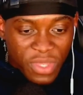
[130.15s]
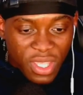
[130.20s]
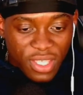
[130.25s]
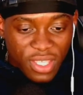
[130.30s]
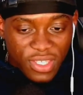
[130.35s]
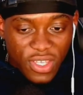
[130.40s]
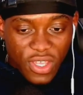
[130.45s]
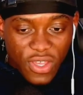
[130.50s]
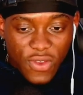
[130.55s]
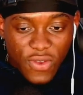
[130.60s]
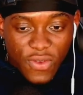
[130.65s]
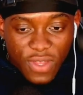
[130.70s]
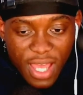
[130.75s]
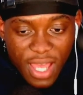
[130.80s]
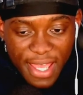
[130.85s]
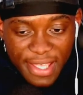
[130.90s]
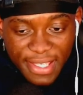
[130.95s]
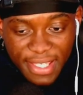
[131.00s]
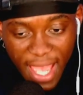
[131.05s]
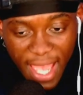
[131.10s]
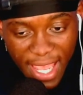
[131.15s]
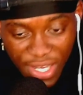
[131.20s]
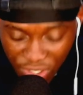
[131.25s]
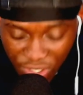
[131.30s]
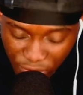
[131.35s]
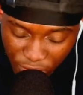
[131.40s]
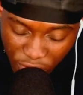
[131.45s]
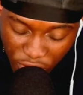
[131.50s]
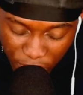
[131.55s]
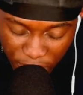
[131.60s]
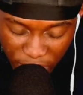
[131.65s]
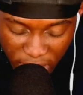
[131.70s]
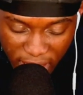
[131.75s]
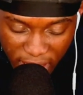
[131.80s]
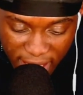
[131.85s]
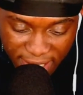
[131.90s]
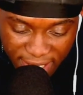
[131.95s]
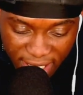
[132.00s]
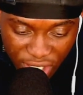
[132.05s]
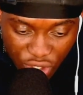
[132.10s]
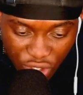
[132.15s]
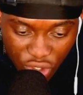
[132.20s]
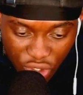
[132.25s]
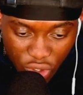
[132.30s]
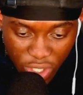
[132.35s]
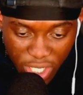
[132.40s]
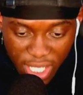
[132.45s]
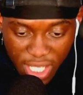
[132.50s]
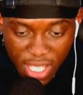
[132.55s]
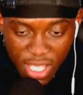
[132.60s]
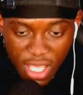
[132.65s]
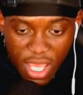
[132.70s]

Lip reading: So guys, I do hope you guys enjoy